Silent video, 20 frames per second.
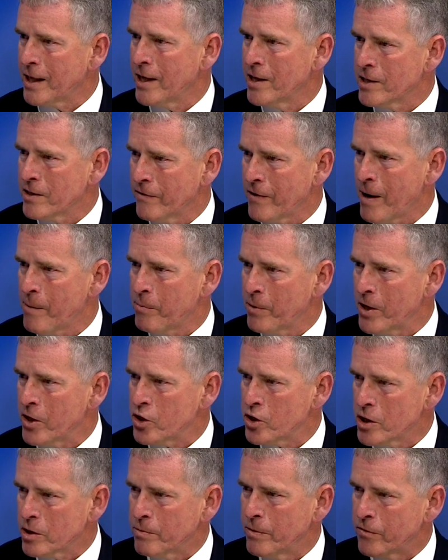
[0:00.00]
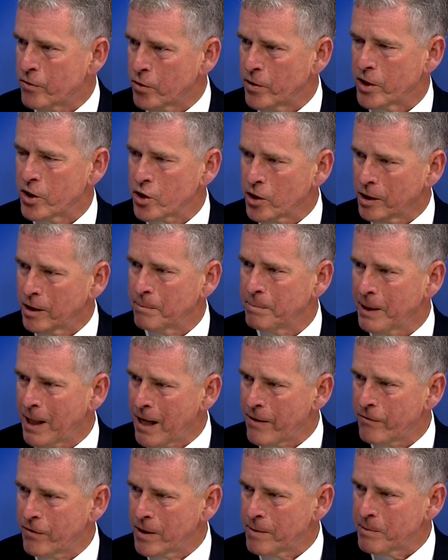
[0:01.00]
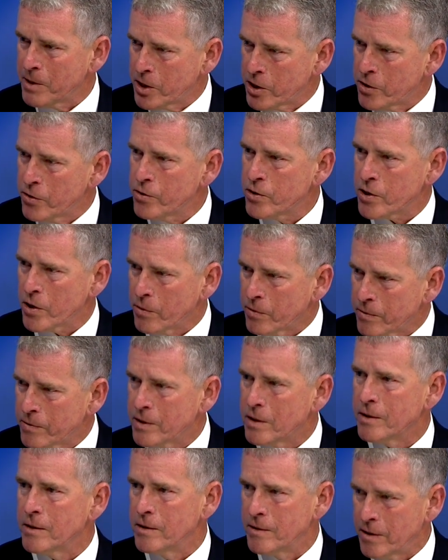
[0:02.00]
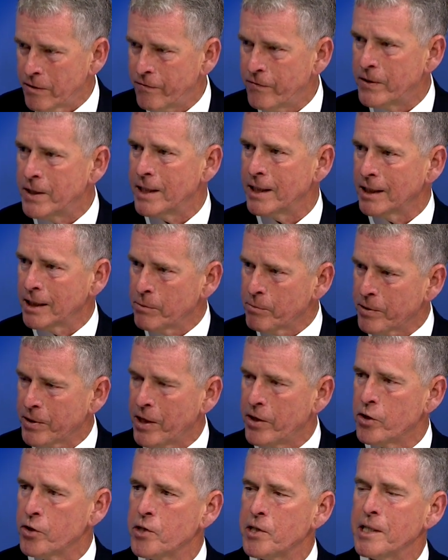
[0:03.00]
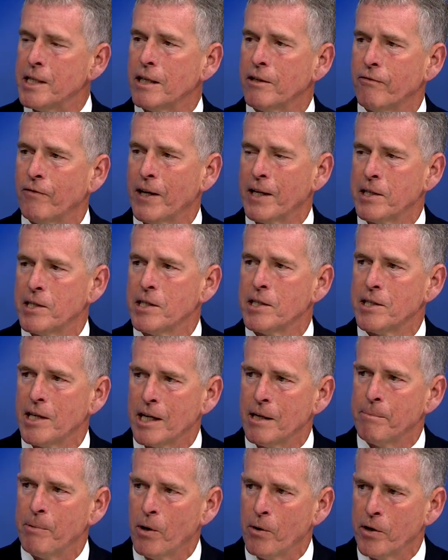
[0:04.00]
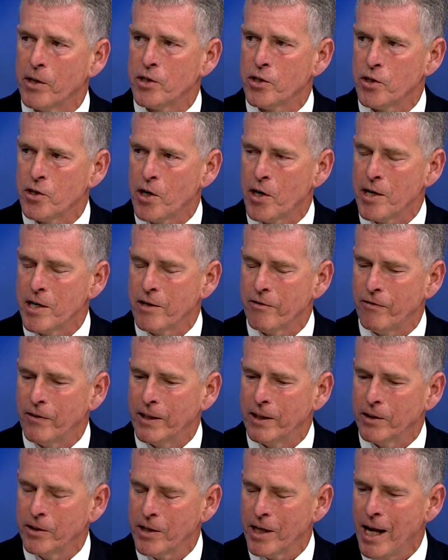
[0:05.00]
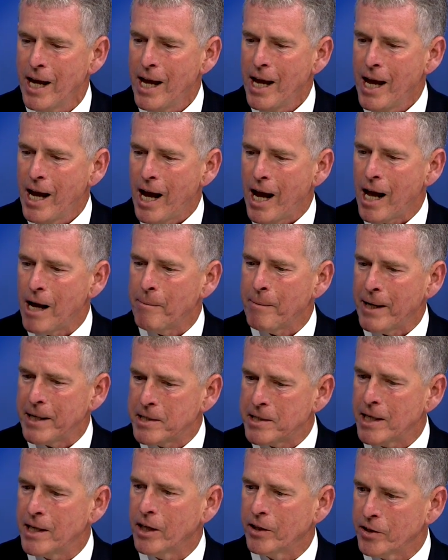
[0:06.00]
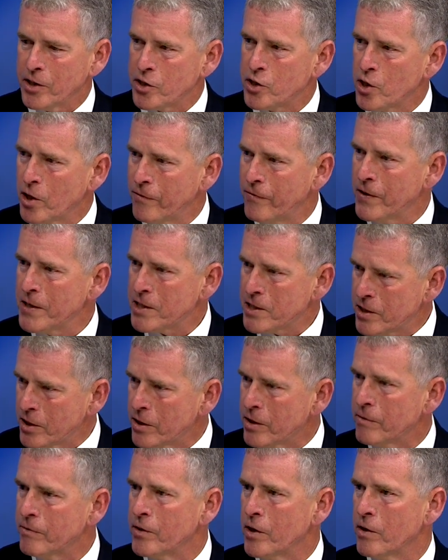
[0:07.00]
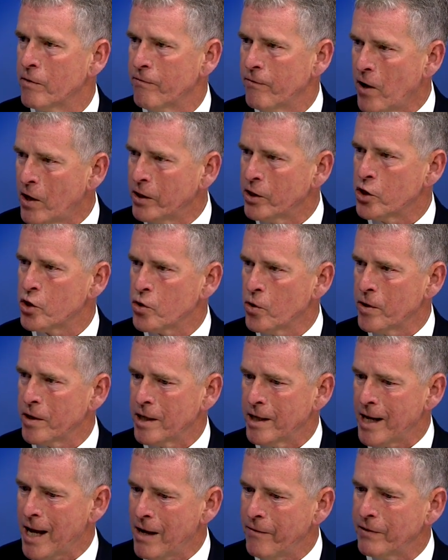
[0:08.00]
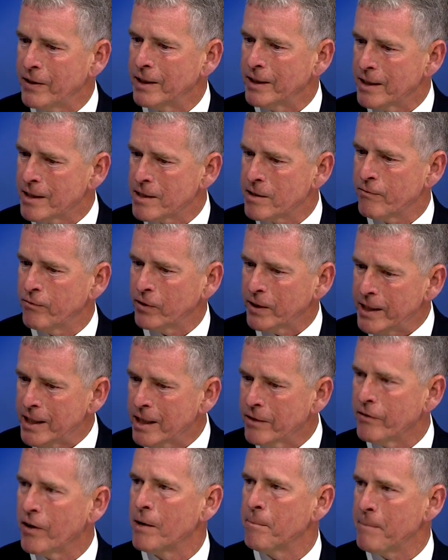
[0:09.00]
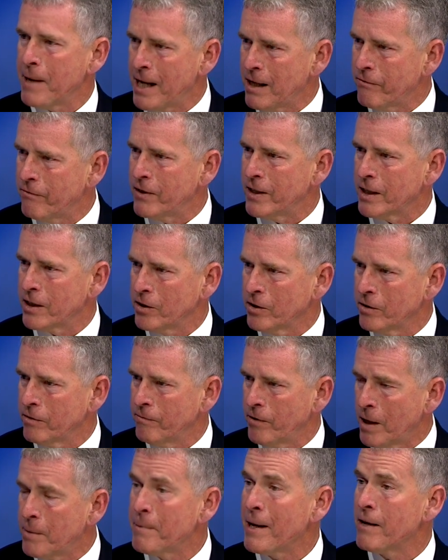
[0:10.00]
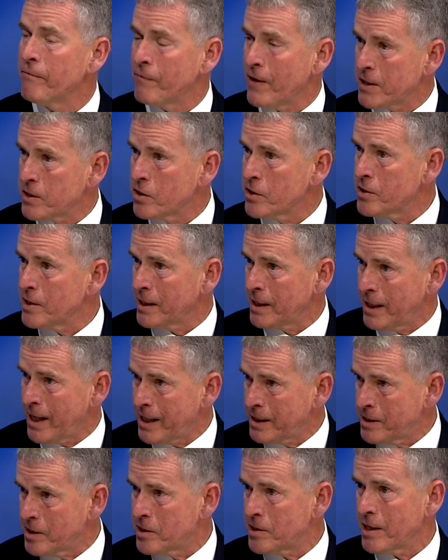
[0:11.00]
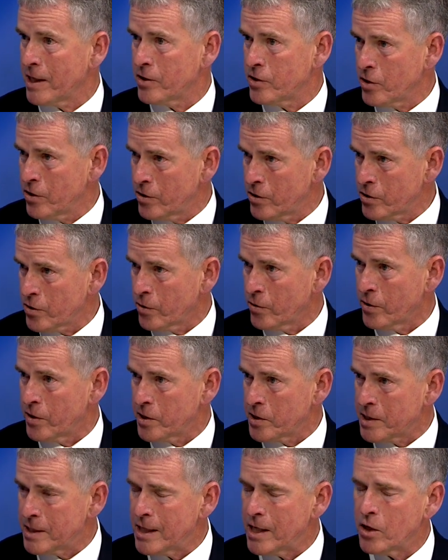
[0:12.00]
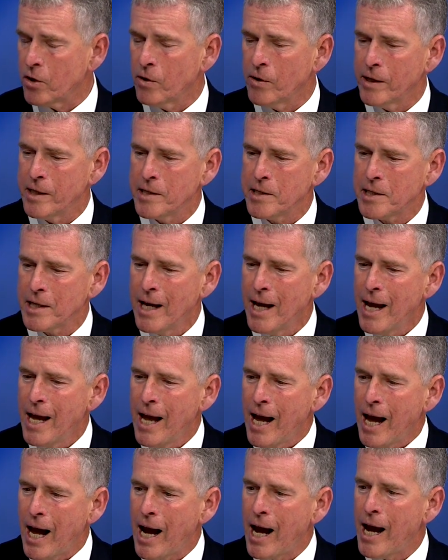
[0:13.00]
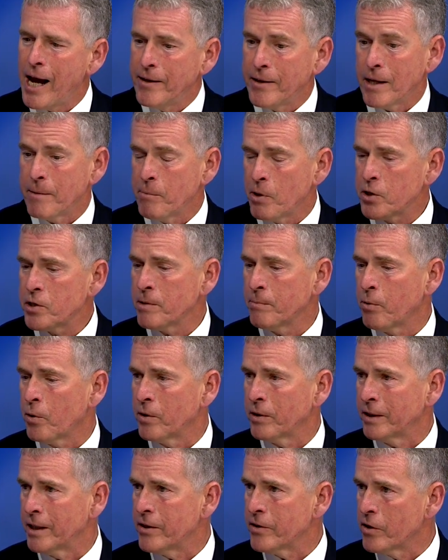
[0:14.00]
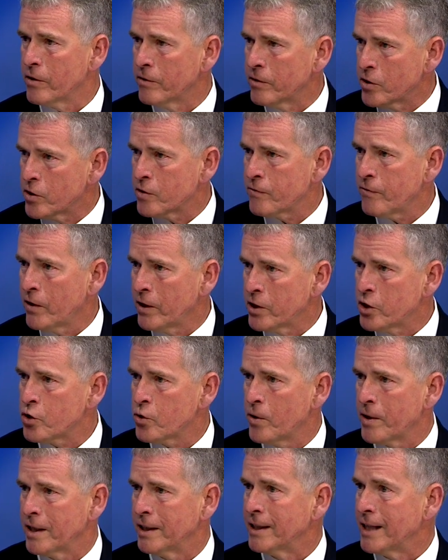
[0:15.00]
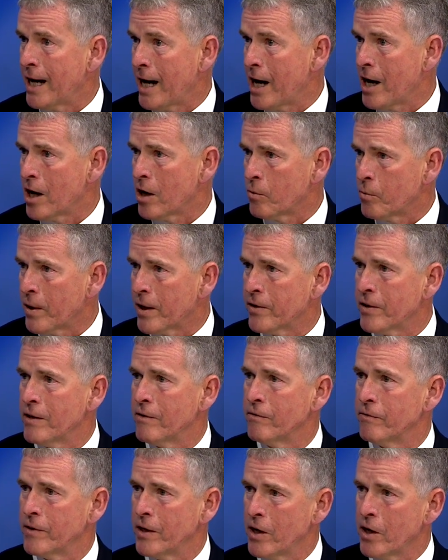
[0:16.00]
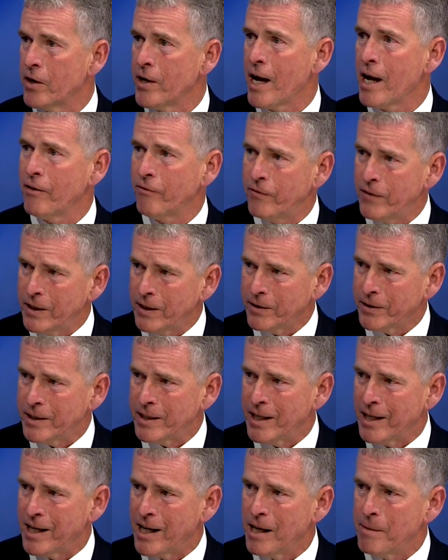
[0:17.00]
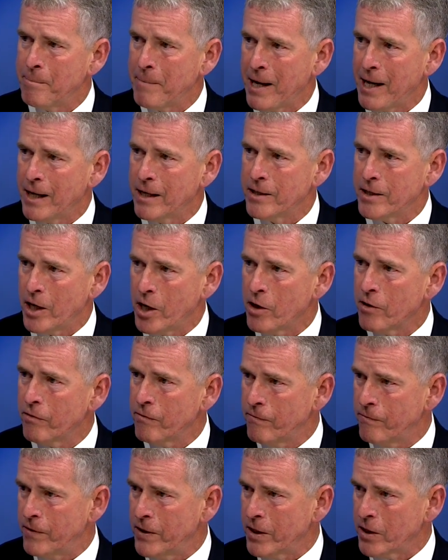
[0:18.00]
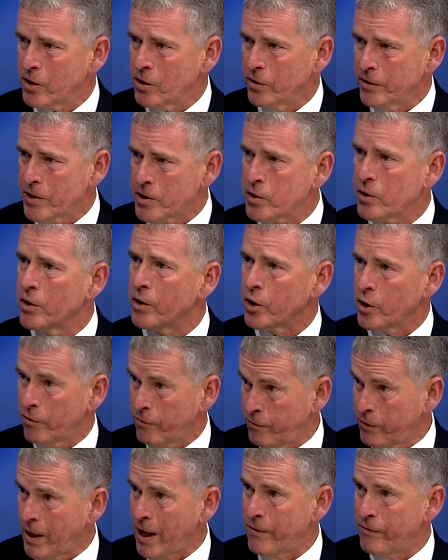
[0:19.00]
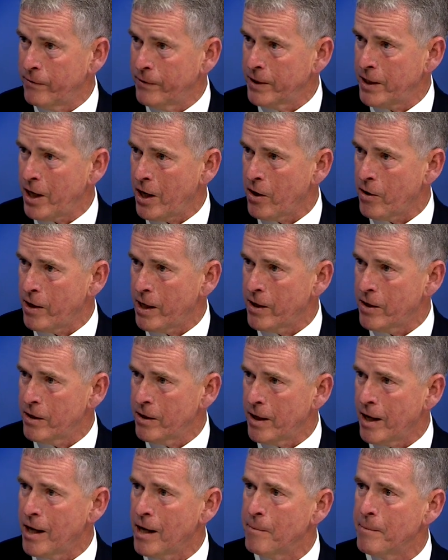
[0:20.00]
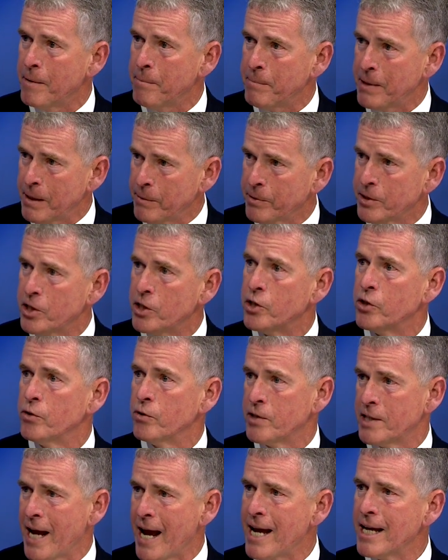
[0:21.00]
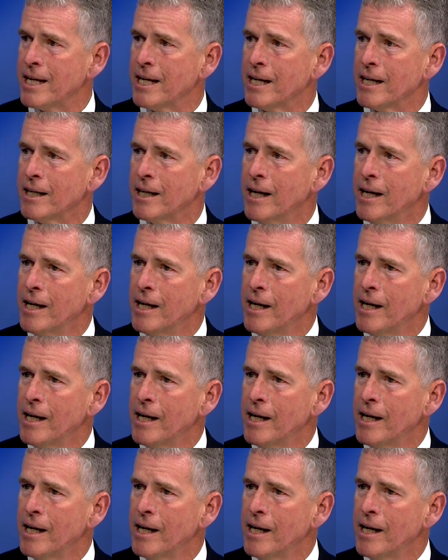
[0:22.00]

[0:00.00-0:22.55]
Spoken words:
kinds of operations we've traditionally planned for them to do. So dealing with undersea defenses that opponents are starting to field. I'd say on the surface, they're falling short in having this fleet of unmanned vessels that can act as sensors or as decoys. And then most importantly, they're falling short in the air, where they are now fielding an unmanned air vehicle that's going to go fly from the carrier and be able to do tanking.